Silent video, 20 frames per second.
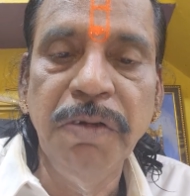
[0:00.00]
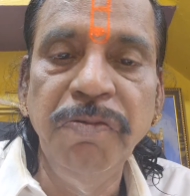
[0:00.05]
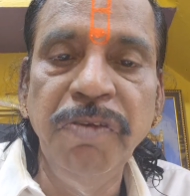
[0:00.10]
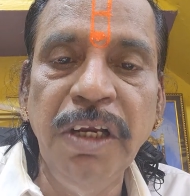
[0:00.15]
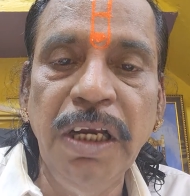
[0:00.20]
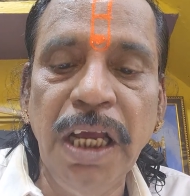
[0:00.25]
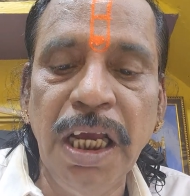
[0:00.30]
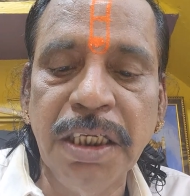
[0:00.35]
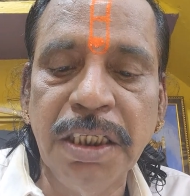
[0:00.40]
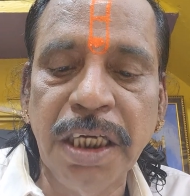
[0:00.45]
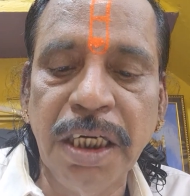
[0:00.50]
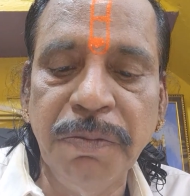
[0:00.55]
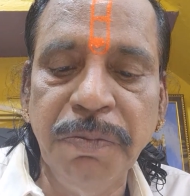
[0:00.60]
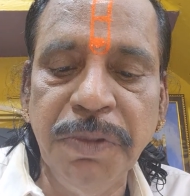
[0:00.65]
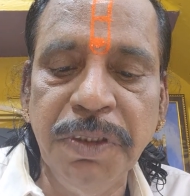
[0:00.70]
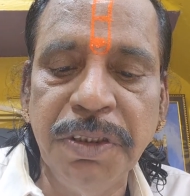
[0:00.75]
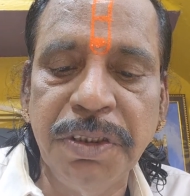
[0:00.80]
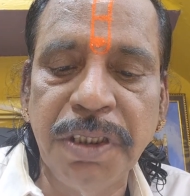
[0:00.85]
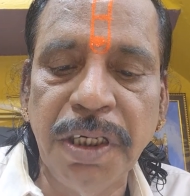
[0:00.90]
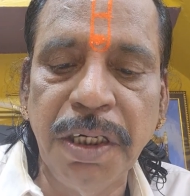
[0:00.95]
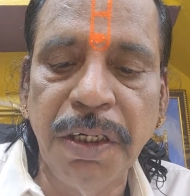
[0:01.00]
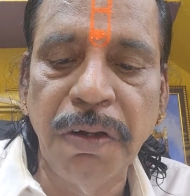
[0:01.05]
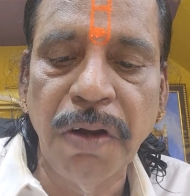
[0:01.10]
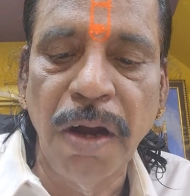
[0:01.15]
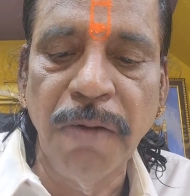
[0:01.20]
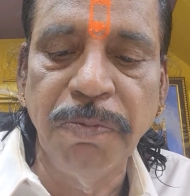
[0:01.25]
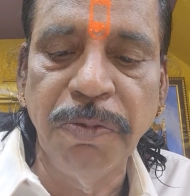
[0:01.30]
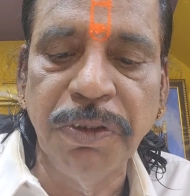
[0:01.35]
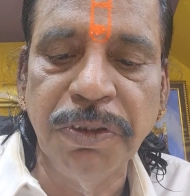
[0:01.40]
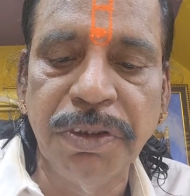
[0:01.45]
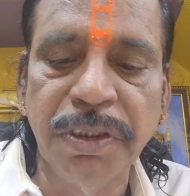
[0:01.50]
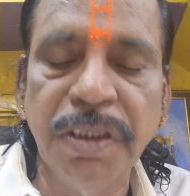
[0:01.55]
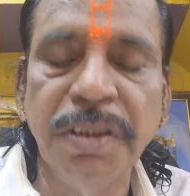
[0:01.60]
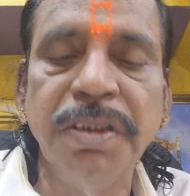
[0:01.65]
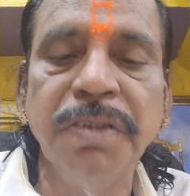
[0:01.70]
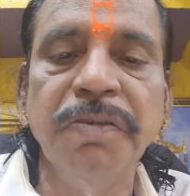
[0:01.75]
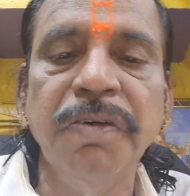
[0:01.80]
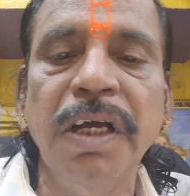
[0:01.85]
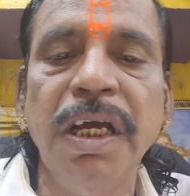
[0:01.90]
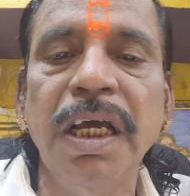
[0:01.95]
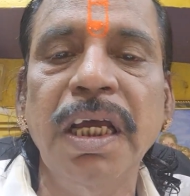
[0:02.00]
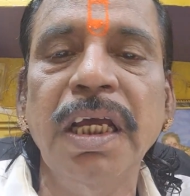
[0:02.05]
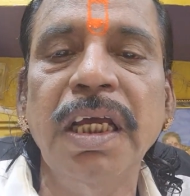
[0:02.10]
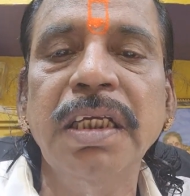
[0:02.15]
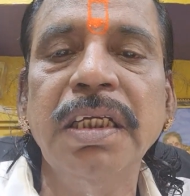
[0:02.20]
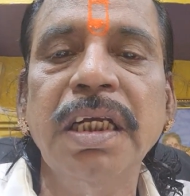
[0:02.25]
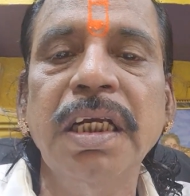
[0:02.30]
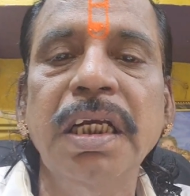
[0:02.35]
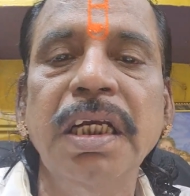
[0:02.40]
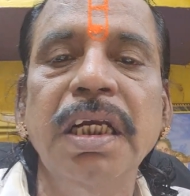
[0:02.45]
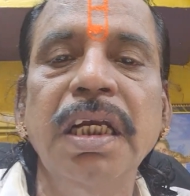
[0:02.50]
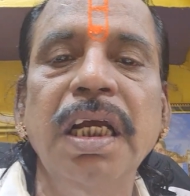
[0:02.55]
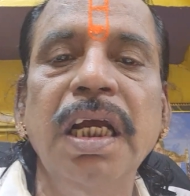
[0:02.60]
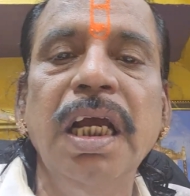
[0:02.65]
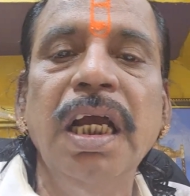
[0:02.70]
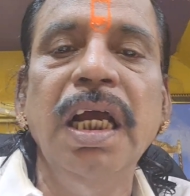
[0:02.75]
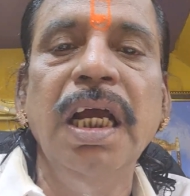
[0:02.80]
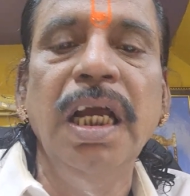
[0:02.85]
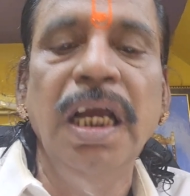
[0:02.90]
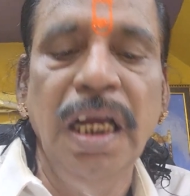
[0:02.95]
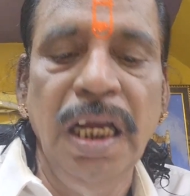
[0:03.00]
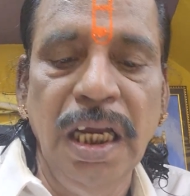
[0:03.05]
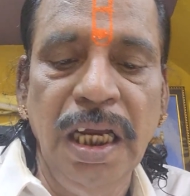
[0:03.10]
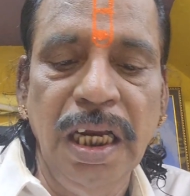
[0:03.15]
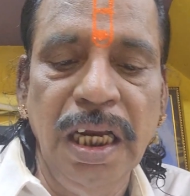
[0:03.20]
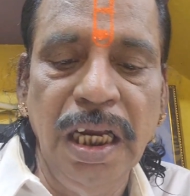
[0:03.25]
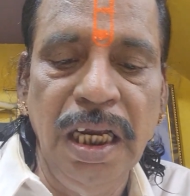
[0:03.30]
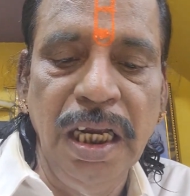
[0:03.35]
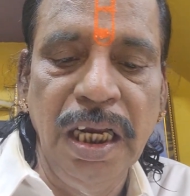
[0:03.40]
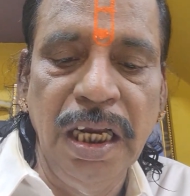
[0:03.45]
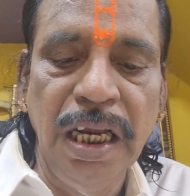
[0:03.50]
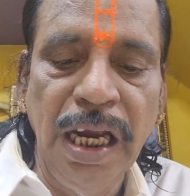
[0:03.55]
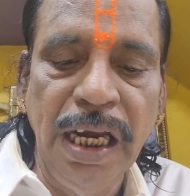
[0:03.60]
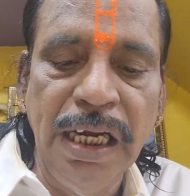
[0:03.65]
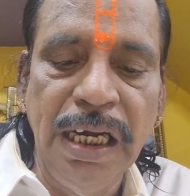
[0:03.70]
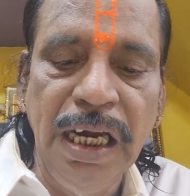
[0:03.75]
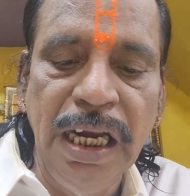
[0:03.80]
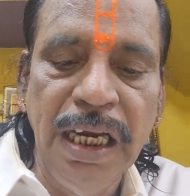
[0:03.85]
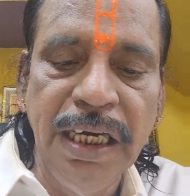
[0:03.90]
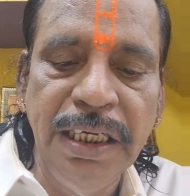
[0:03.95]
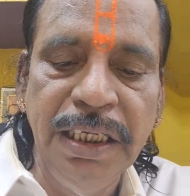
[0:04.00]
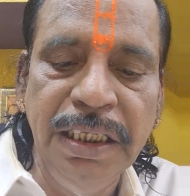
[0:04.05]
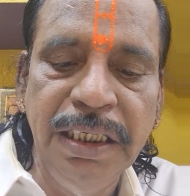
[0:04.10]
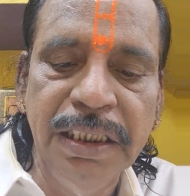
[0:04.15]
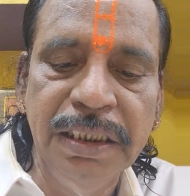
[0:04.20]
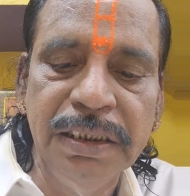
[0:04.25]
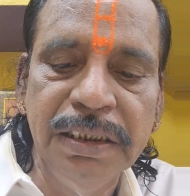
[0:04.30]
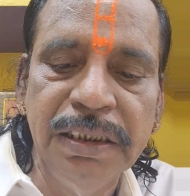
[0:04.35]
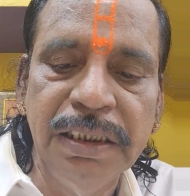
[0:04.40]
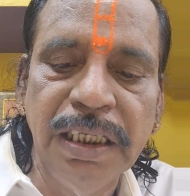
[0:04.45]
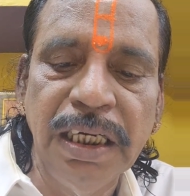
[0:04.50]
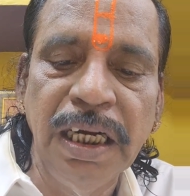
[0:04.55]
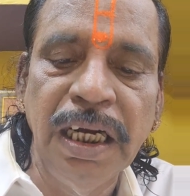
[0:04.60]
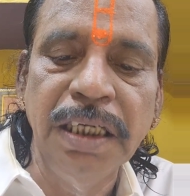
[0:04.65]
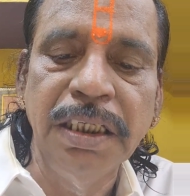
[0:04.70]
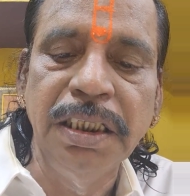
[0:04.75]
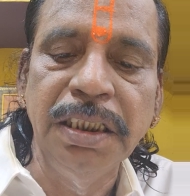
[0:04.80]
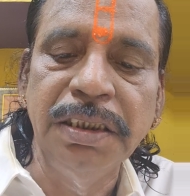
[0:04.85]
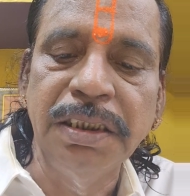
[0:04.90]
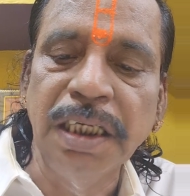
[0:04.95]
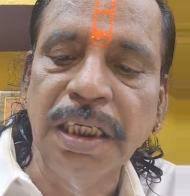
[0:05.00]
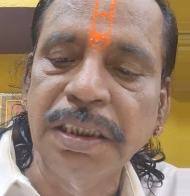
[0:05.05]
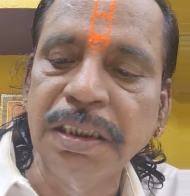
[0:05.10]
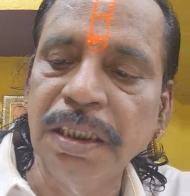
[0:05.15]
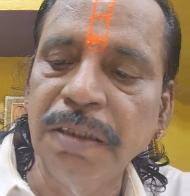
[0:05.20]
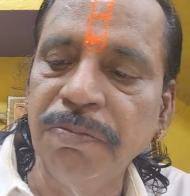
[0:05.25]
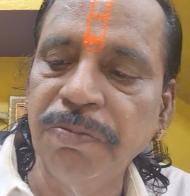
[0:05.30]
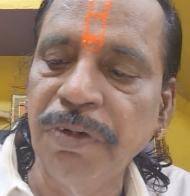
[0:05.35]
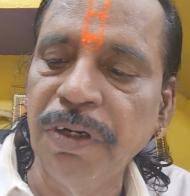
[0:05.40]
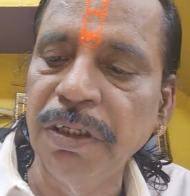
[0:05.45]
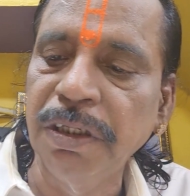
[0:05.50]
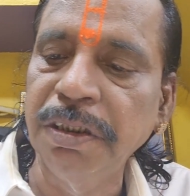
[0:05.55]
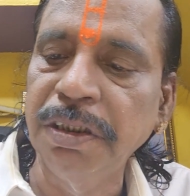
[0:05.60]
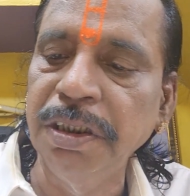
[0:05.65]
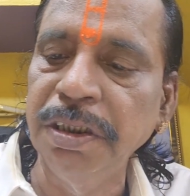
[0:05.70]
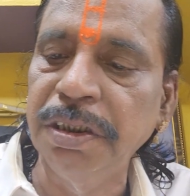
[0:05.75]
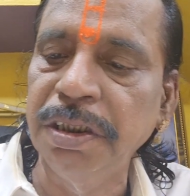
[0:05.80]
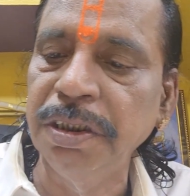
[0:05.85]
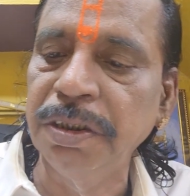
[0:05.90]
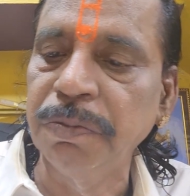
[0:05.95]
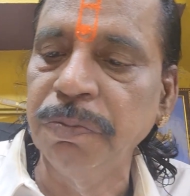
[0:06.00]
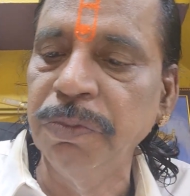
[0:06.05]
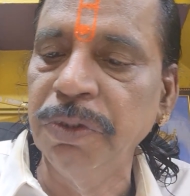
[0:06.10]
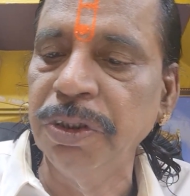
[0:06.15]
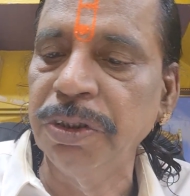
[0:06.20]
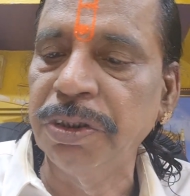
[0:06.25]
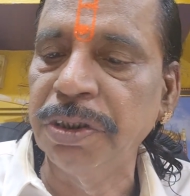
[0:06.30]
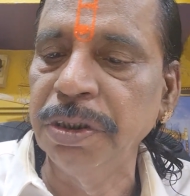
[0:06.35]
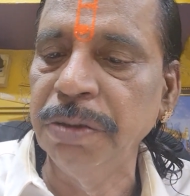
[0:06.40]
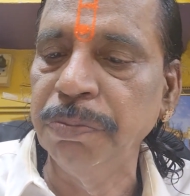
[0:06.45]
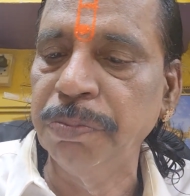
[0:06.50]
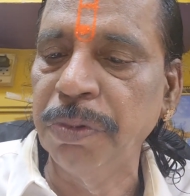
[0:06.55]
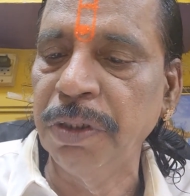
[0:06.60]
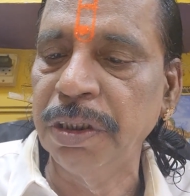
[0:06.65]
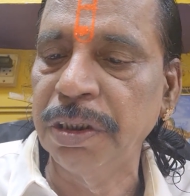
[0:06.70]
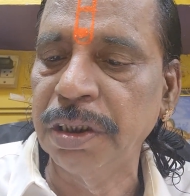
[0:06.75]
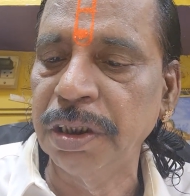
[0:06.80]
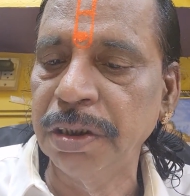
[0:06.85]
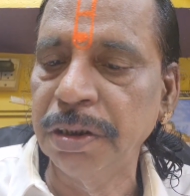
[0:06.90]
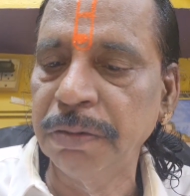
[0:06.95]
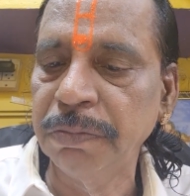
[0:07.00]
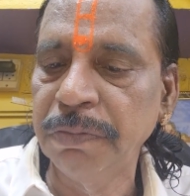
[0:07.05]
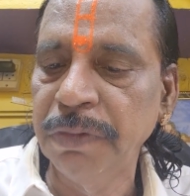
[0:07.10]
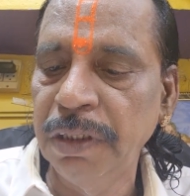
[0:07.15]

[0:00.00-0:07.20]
village administrative officers were guidelined at section 40. This is most important.